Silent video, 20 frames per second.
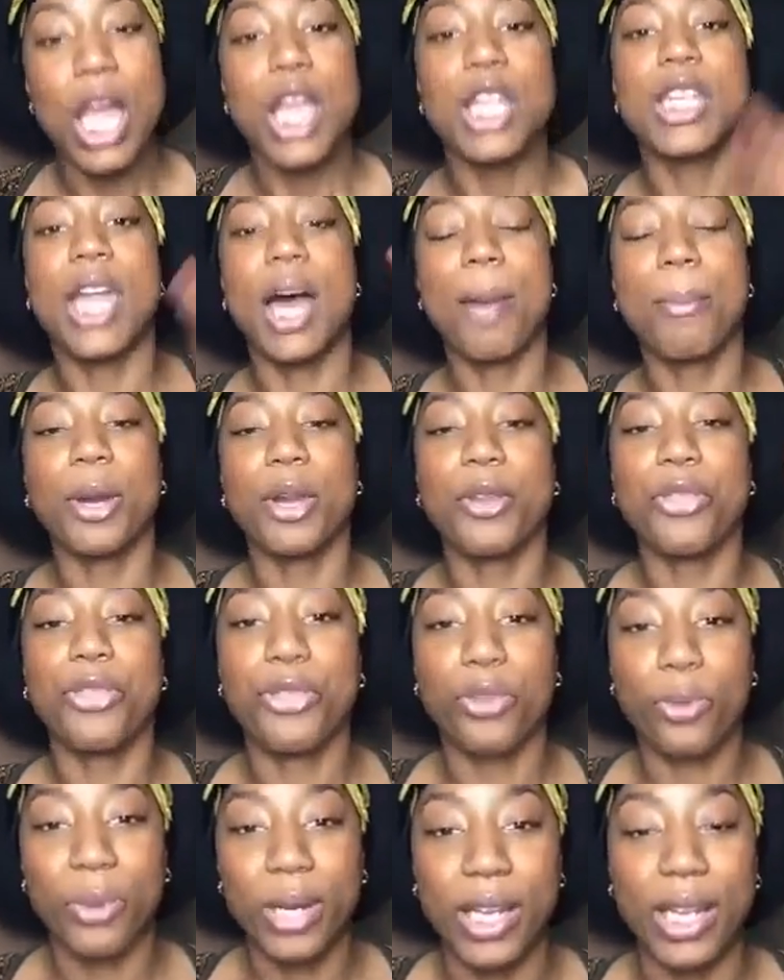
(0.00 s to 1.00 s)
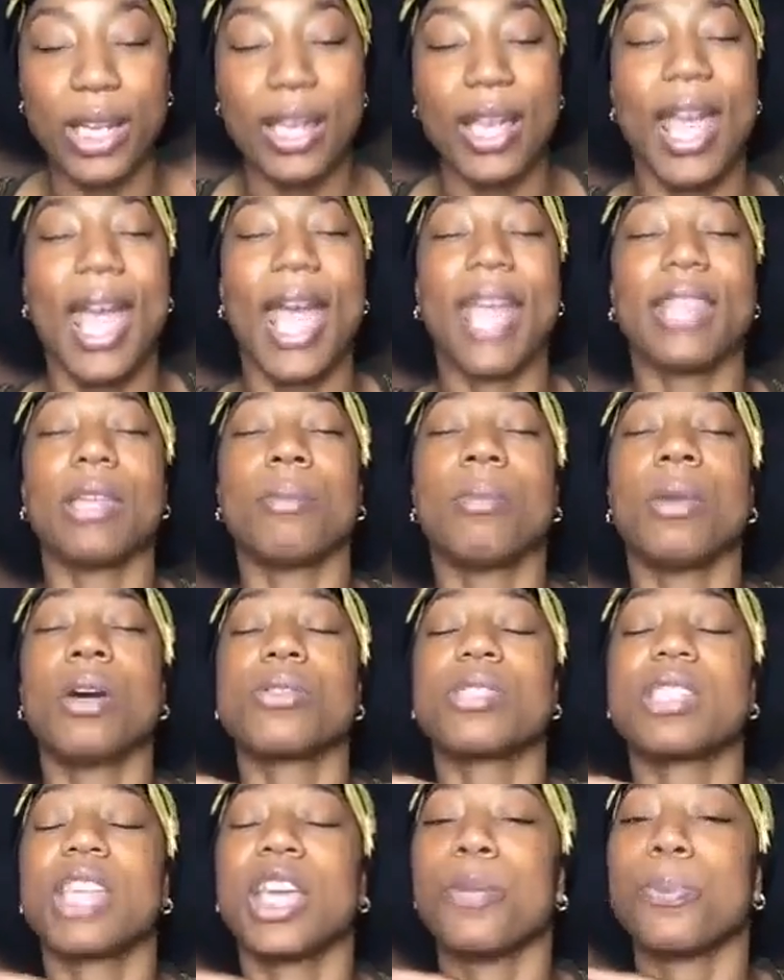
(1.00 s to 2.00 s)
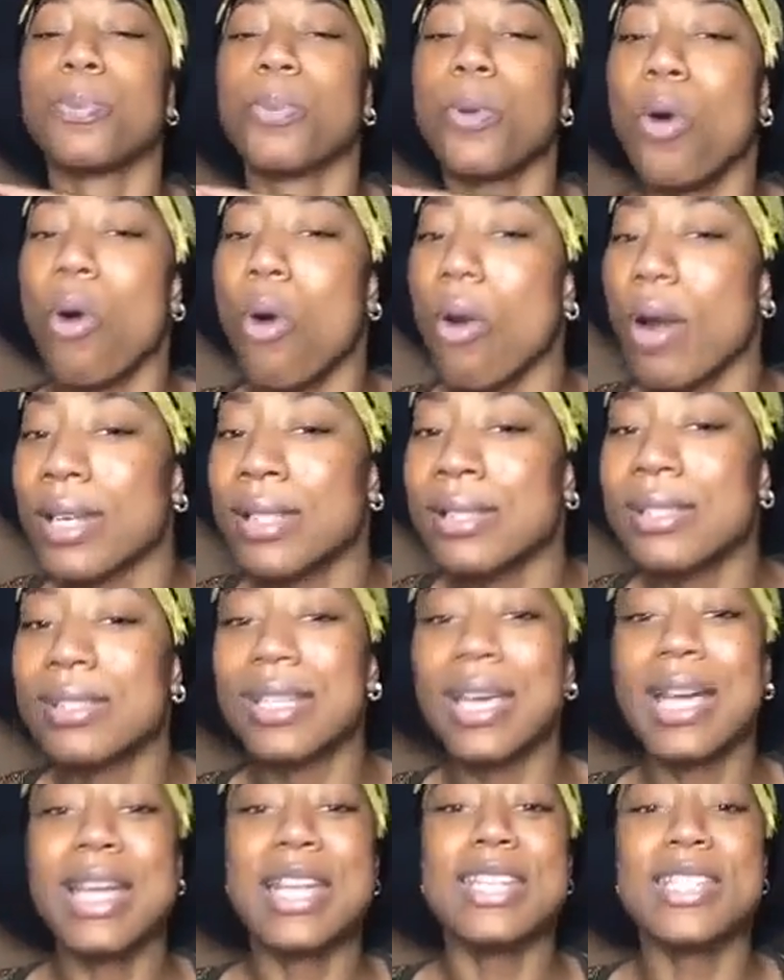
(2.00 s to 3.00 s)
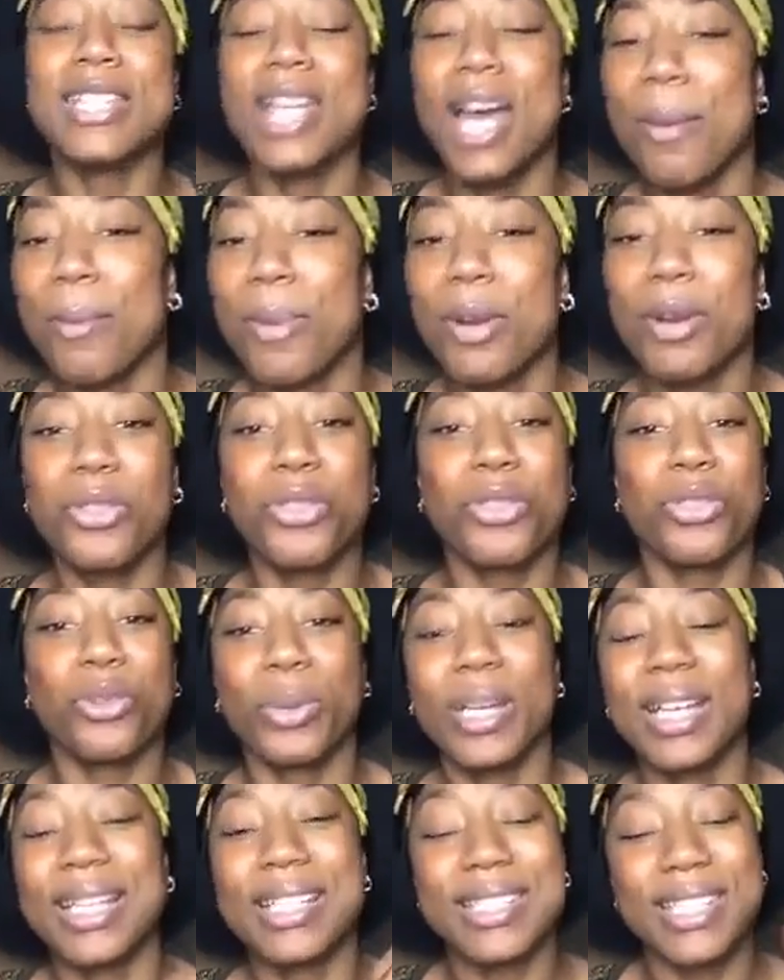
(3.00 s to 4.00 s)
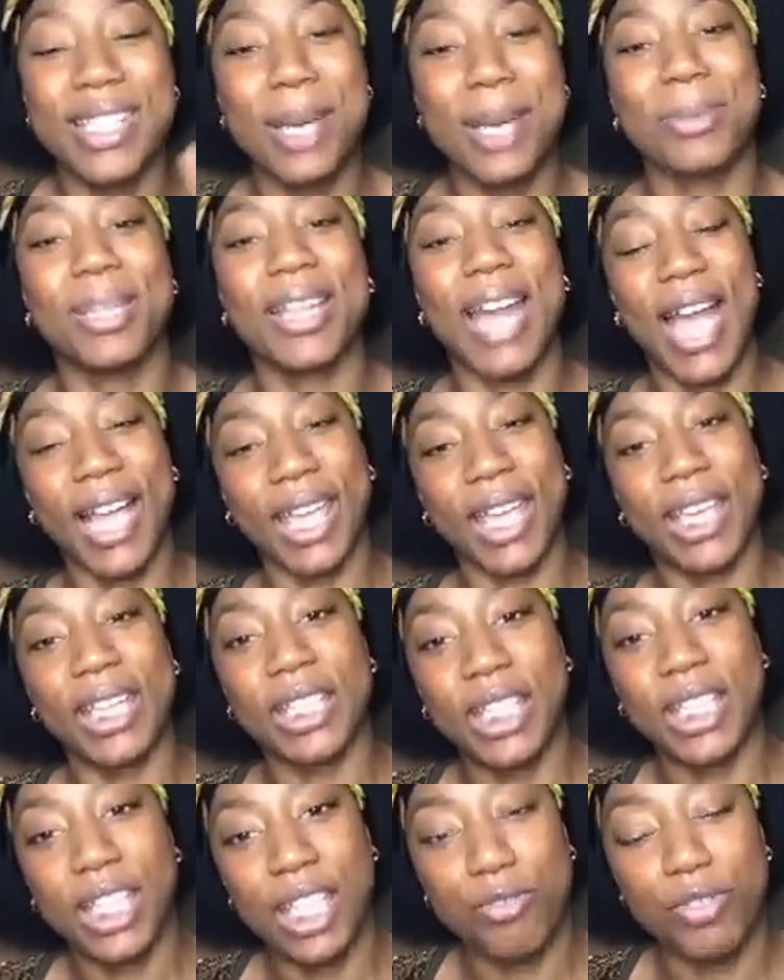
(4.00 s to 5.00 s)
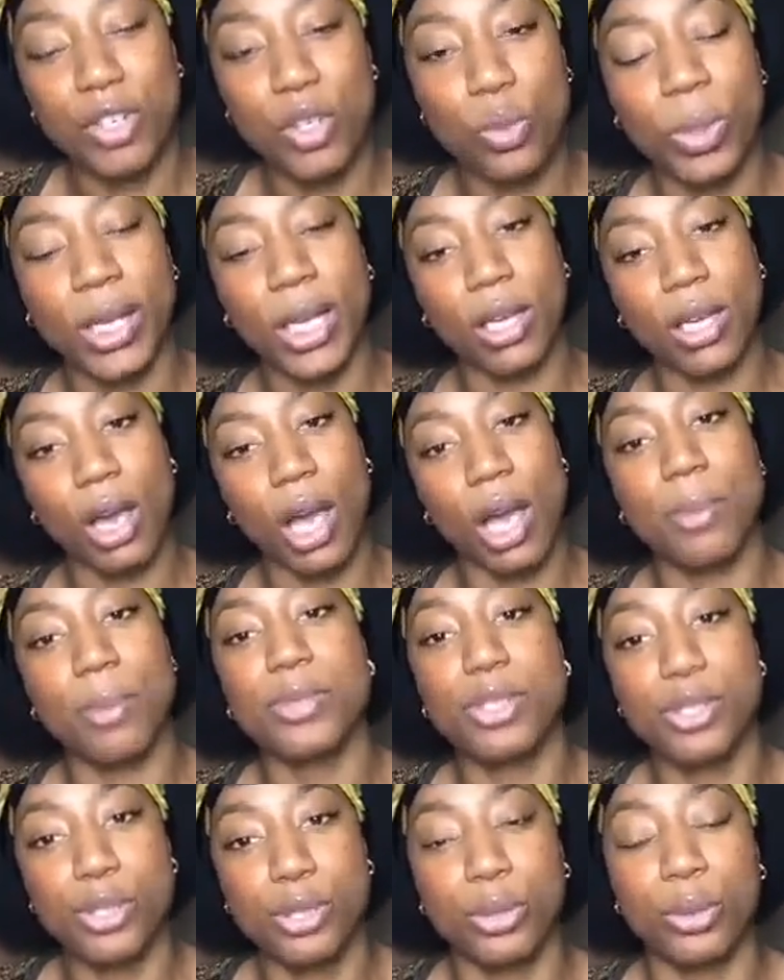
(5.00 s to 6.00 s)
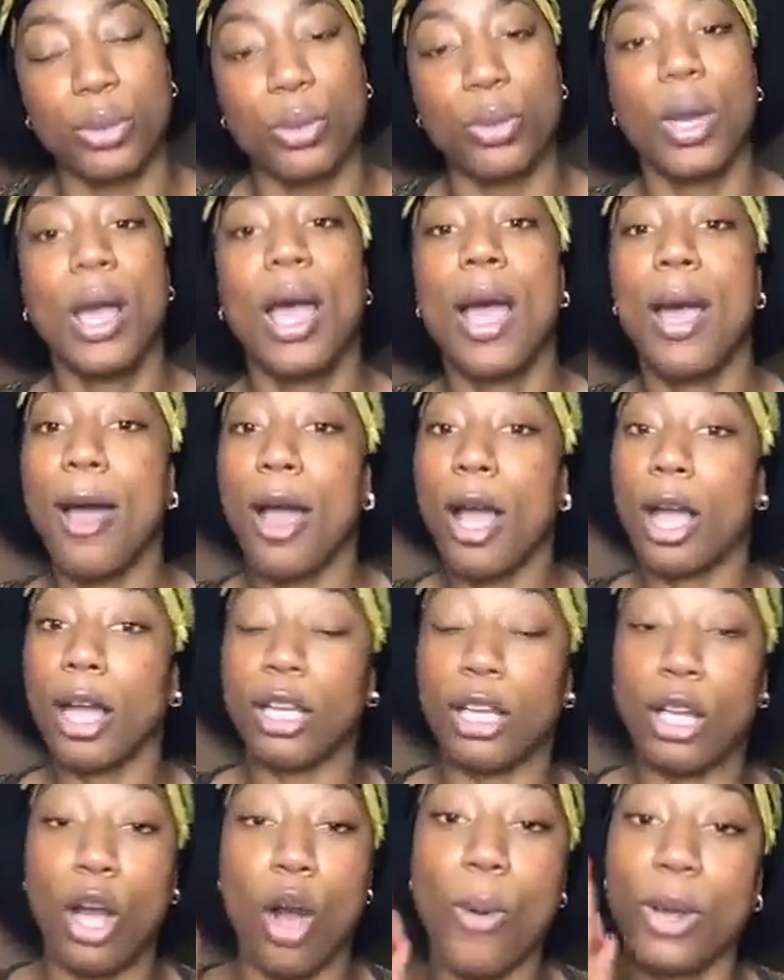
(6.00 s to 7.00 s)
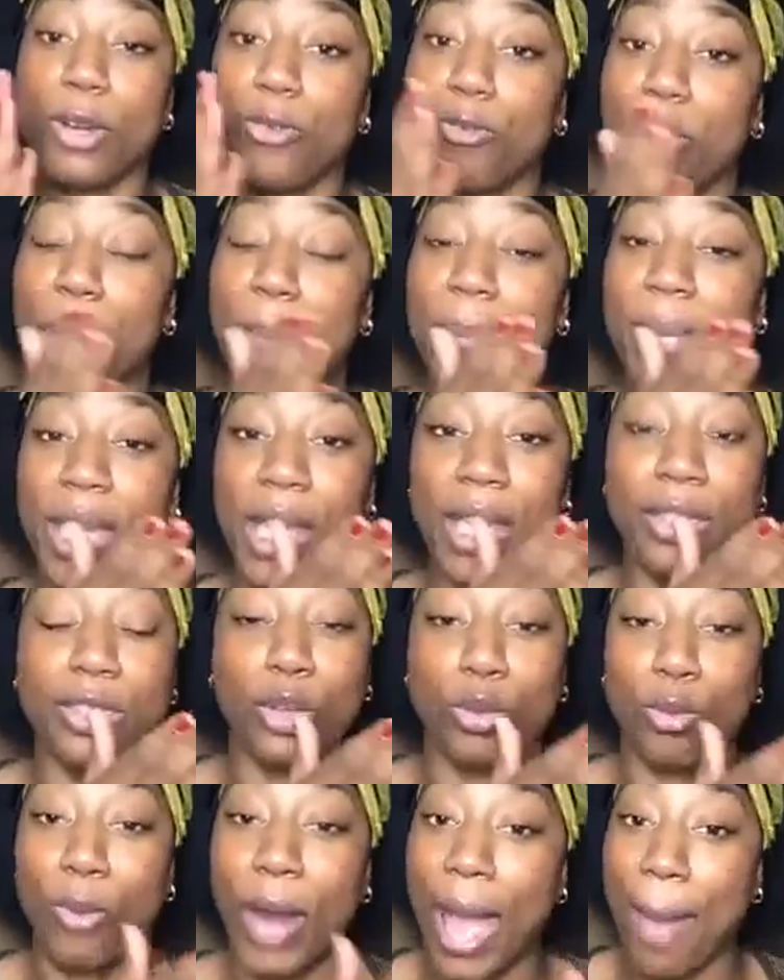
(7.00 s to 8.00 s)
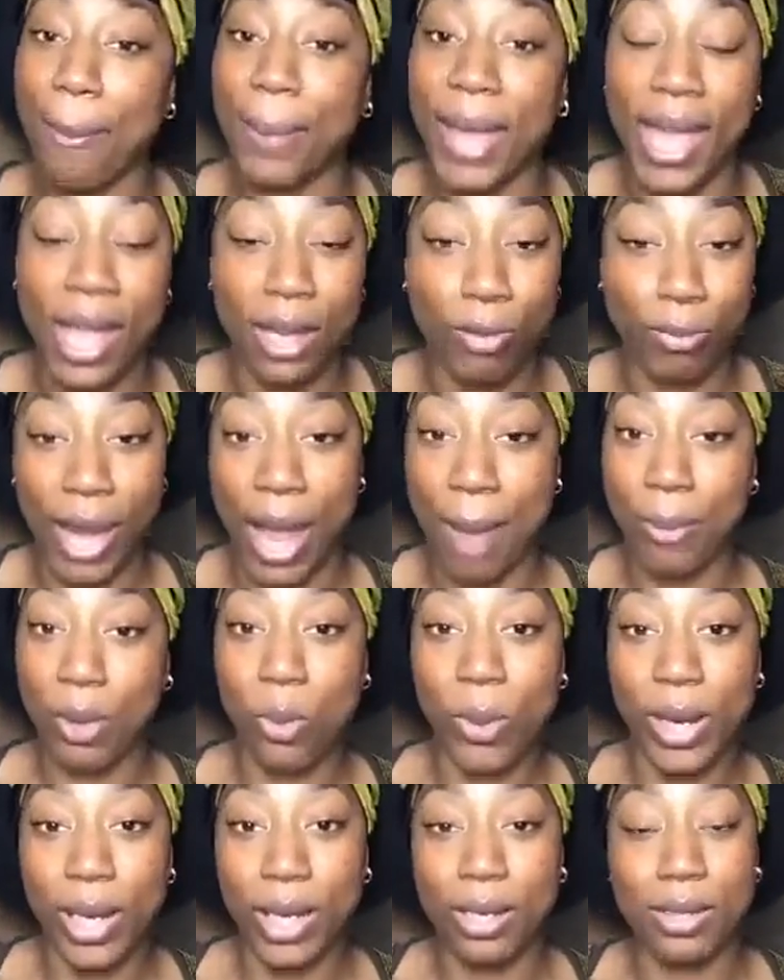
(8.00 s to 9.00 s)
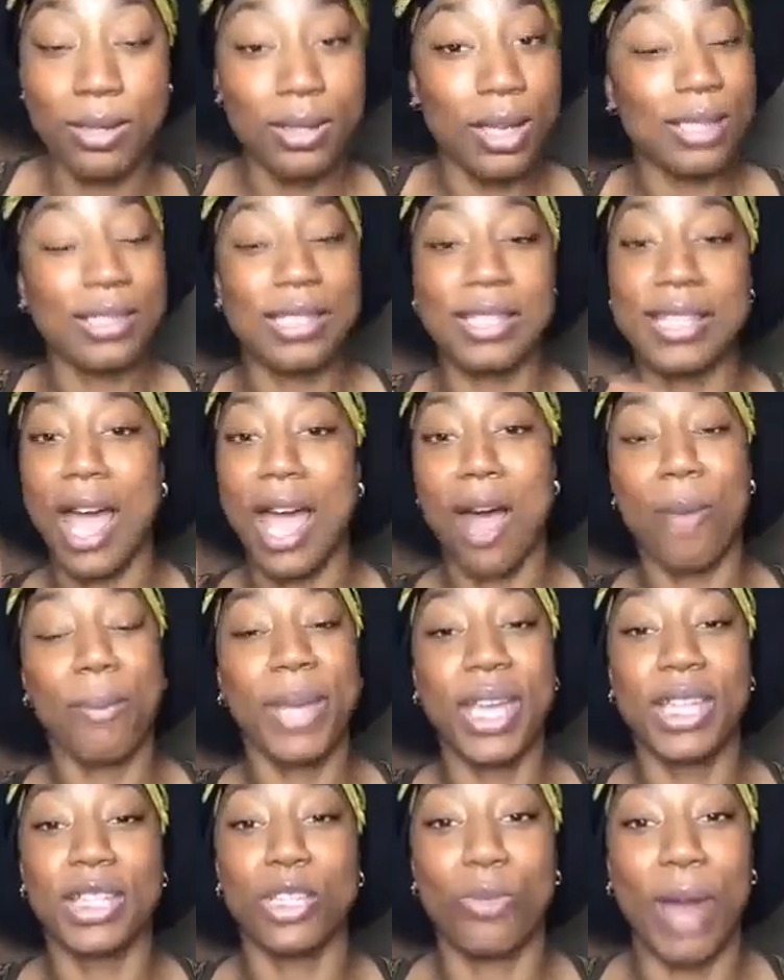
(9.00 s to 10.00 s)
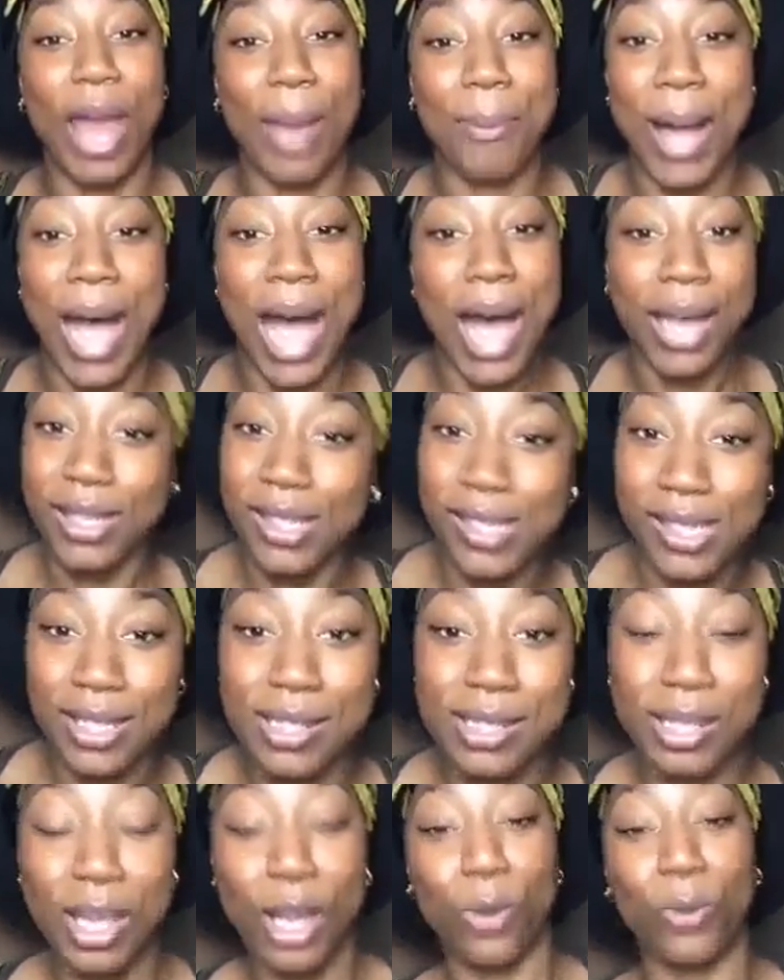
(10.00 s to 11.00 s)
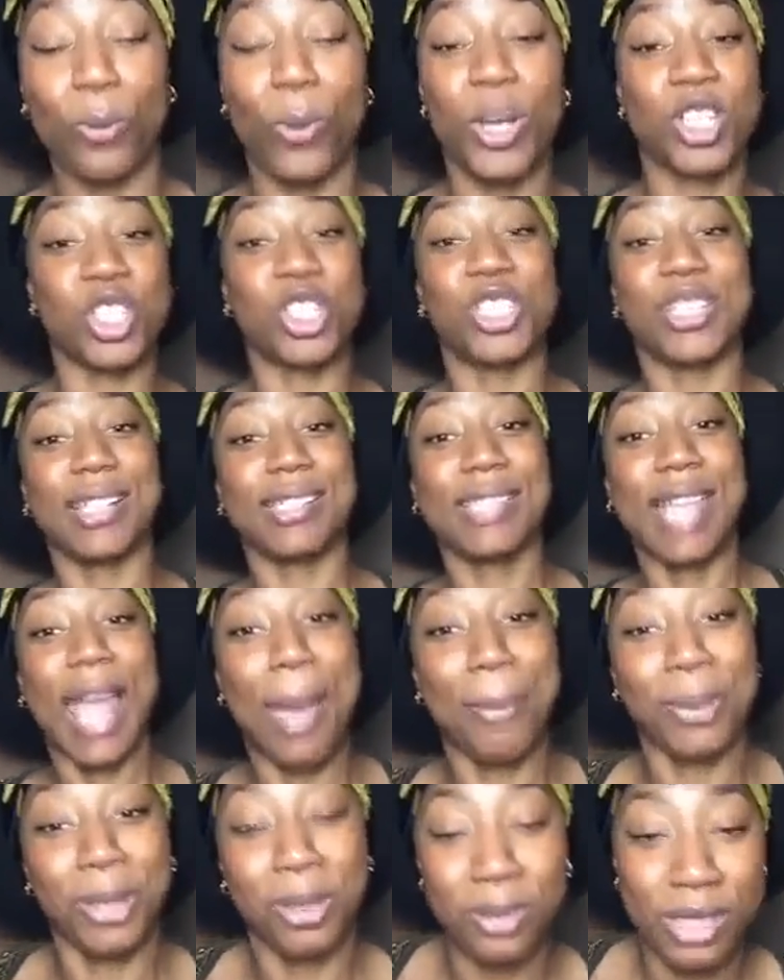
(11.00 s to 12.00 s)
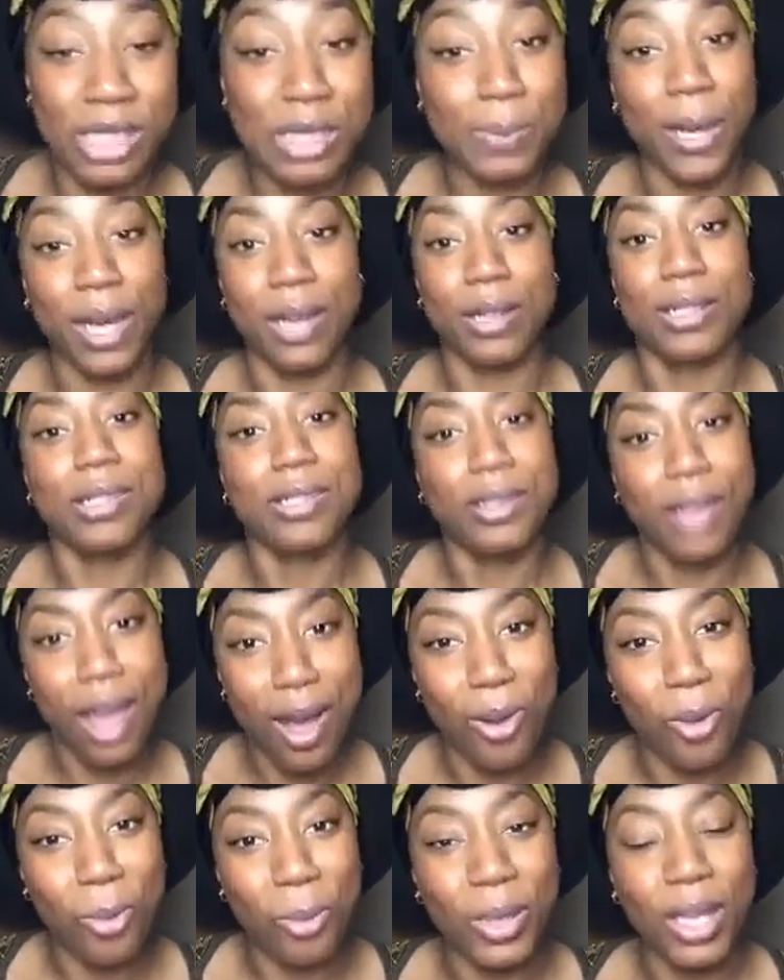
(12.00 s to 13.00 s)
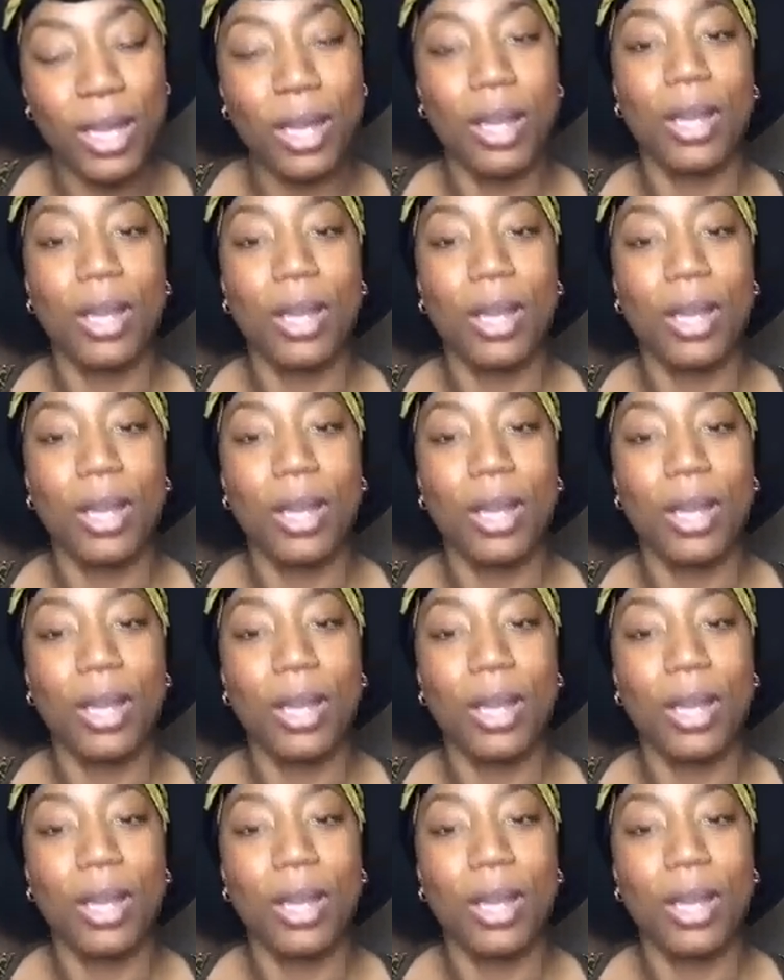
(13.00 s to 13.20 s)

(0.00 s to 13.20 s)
Number 3, and the most important number 3 tip that I can give you when it comes to going from being the head wrap queen to now being the WrapOlogist, which just happened on this Periscope.